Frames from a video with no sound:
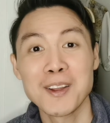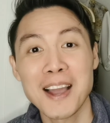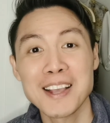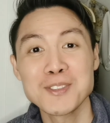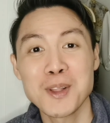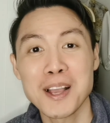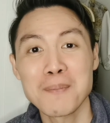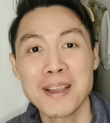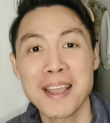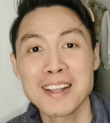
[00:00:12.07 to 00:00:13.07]
guys, welcome
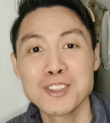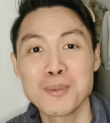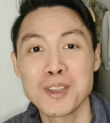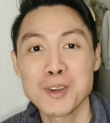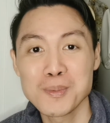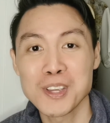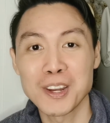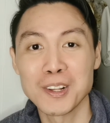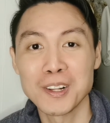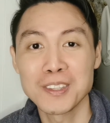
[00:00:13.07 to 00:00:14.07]
back again to my YouTube channel.